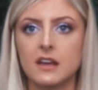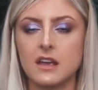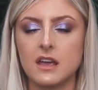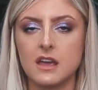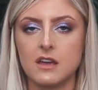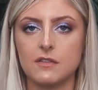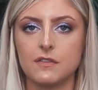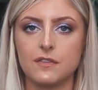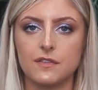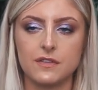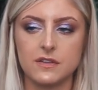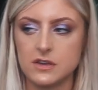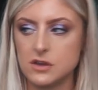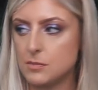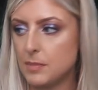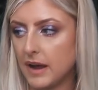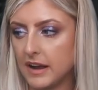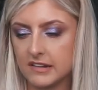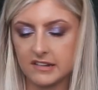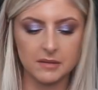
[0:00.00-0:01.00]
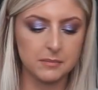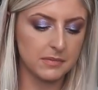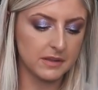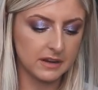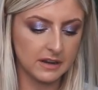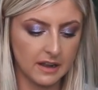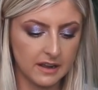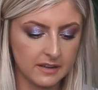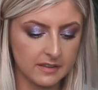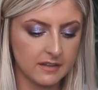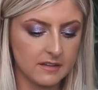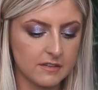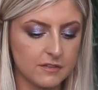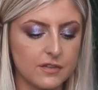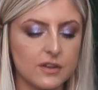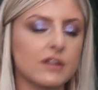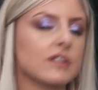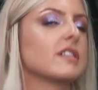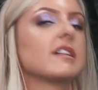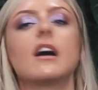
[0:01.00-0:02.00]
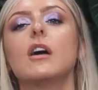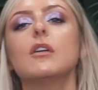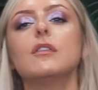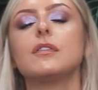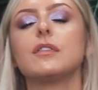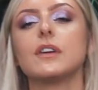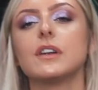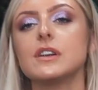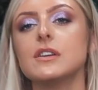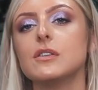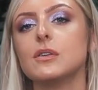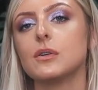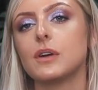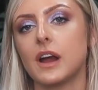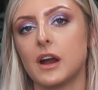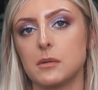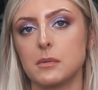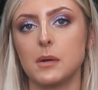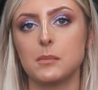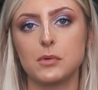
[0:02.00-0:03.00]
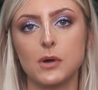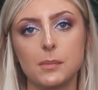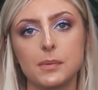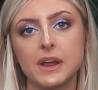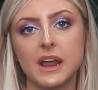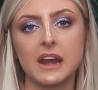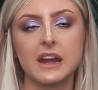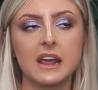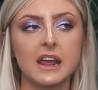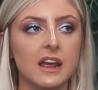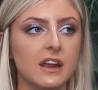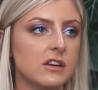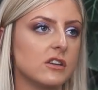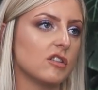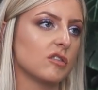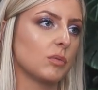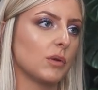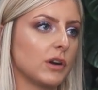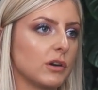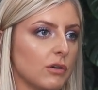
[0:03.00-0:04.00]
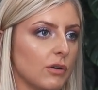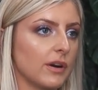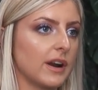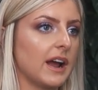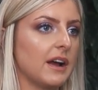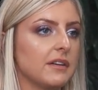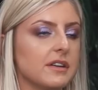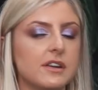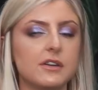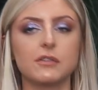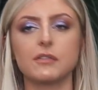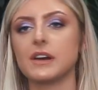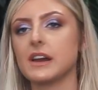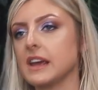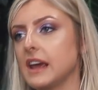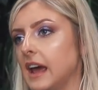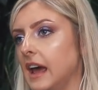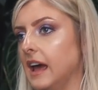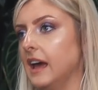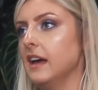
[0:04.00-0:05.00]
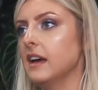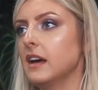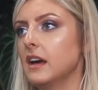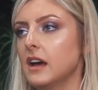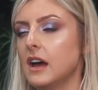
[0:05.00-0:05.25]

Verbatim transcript: if you buy something like this for yourself and you don't care about propagating it and you just want to grow it out and you don't really care,